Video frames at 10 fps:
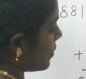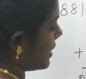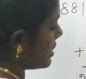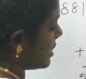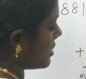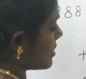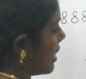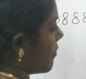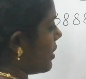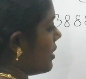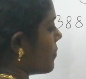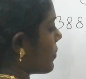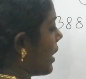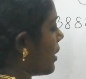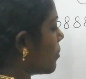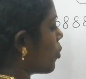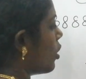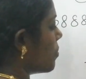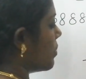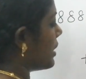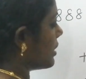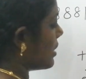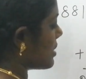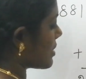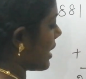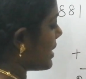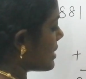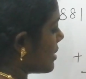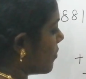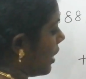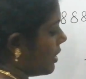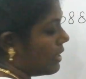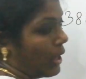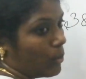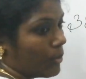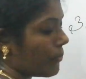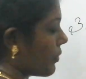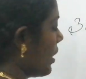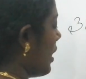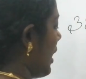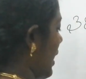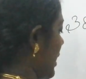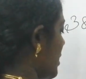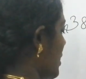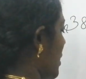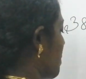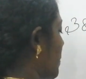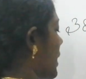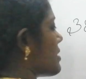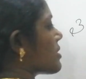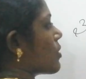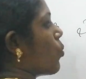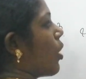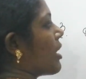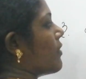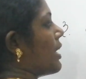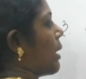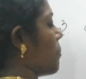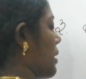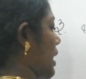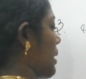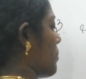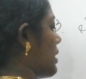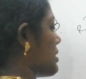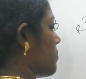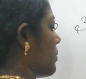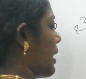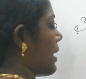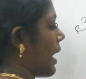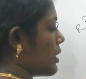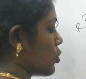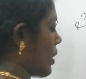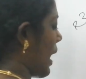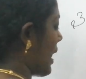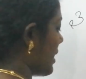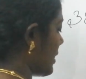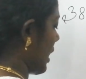27, and I am going to bring this 81 down, and plus whatever number I multiplied, I should add